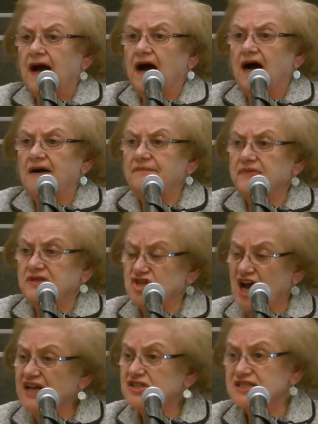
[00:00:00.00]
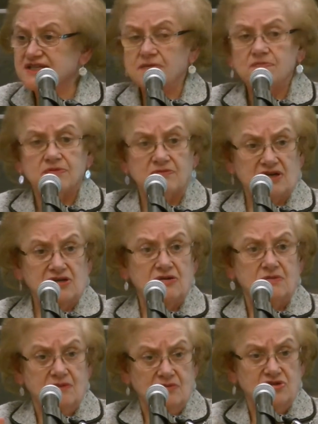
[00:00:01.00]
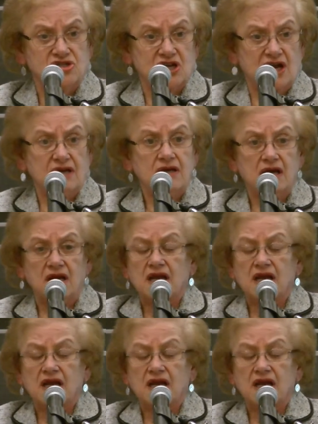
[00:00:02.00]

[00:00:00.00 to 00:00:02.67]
John Simperman, do you remember John?